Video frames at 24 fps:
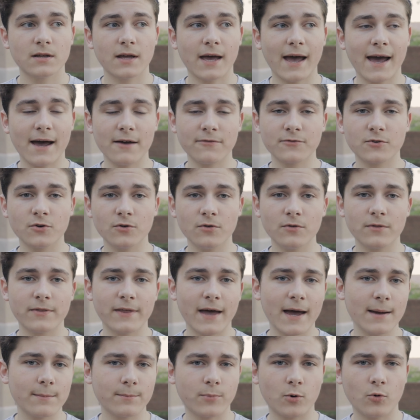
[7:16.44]
after
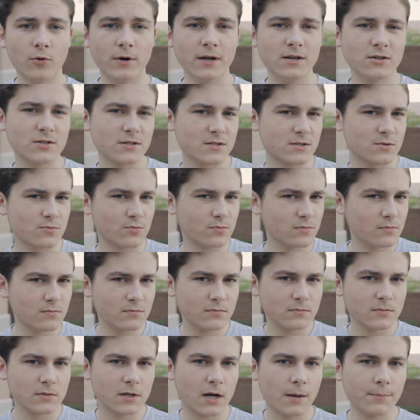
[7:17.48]
that point, just
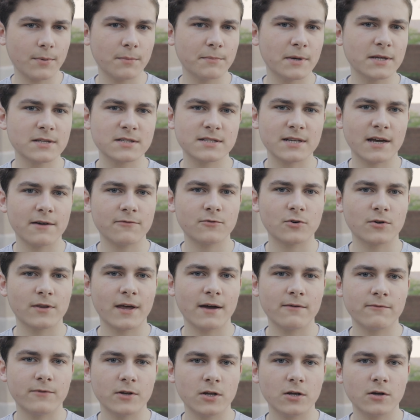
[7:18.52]
a couple months after
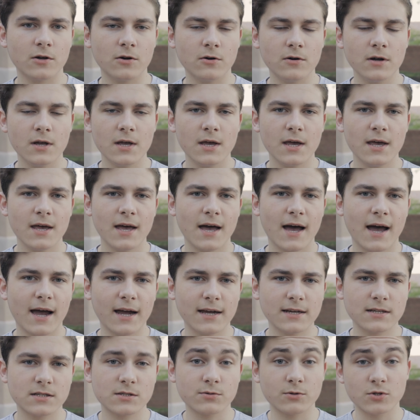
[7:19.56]
that video,
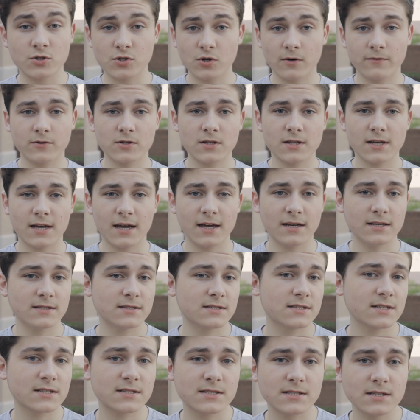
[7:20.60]
I switched over to the Canon
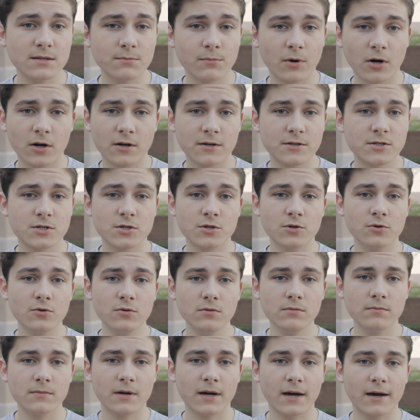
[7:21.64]
60 Mark
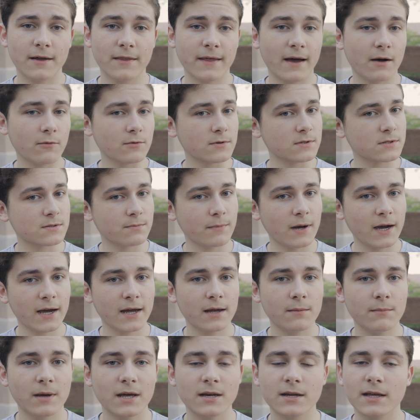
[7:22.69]
II. That was
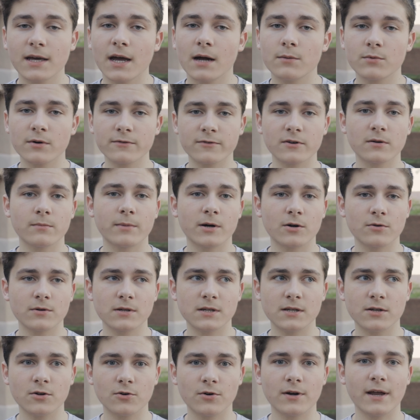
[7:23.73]
my main camera for about
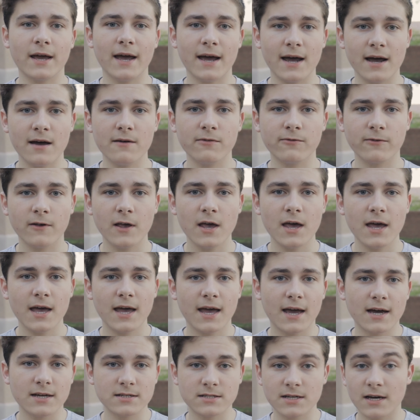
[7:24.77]
a year and a half,
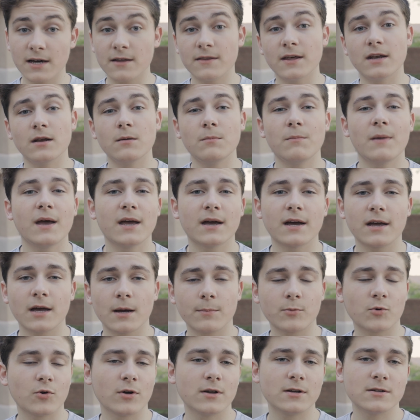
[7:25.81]
and then in May I
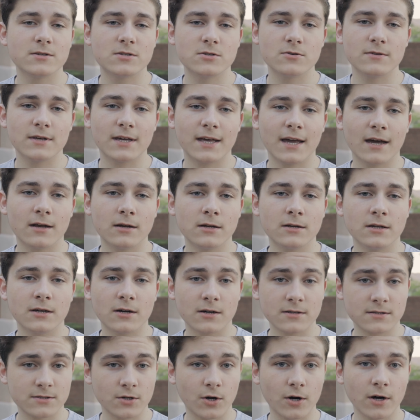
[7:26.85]
upgraded to the Canon
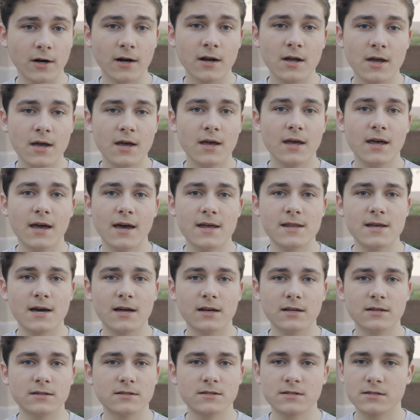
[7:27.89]
EOS R, and
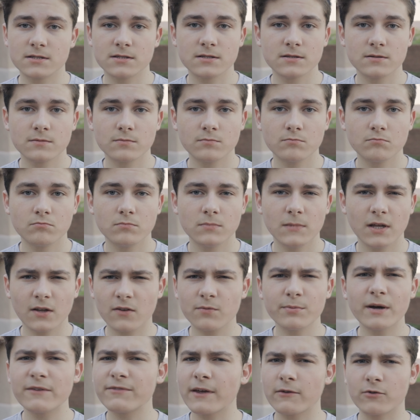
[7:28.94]

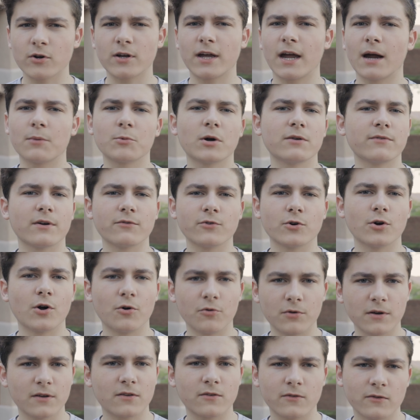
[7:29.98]
it's my favorite camera I've ever
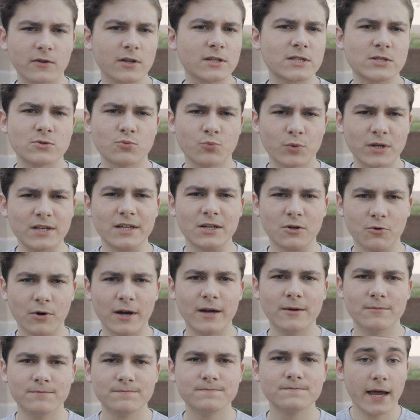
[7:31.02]
owned. It's really
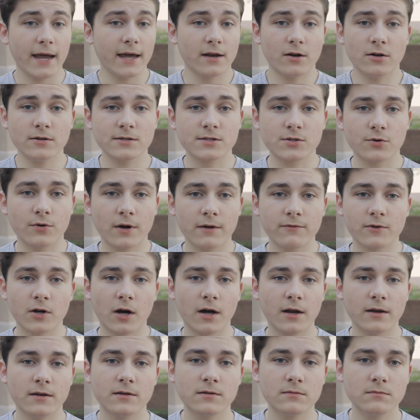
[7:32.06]
great. And also I've
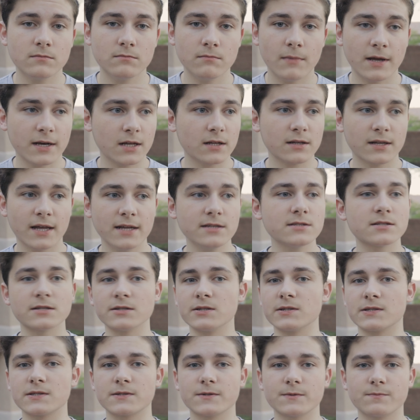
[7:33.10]
gotten many
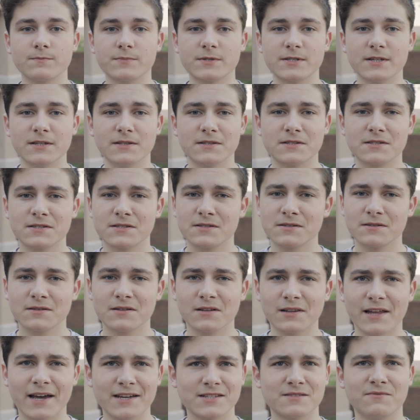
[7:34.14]
lenses since
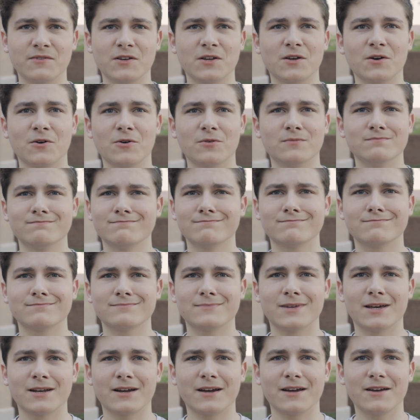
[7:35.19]
the last video
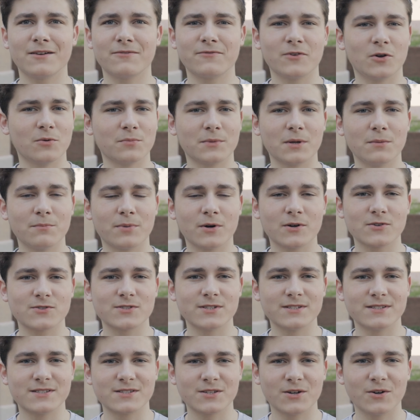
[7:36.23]
that I filmed and
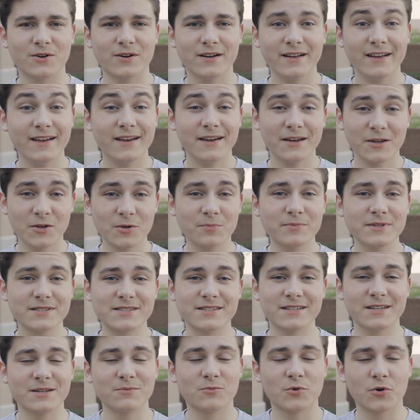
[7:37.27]
posted, so you'll be
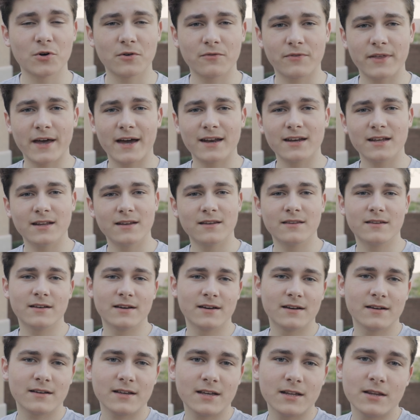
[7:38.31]
seeing more of that in
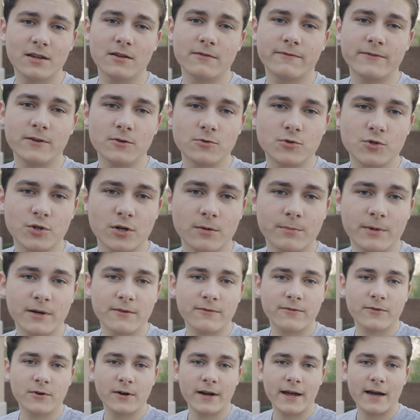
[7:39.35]
the future,
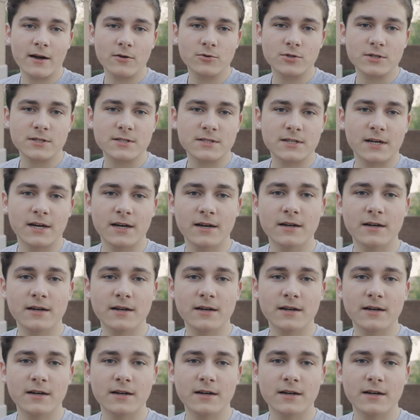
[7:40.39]
but for now, just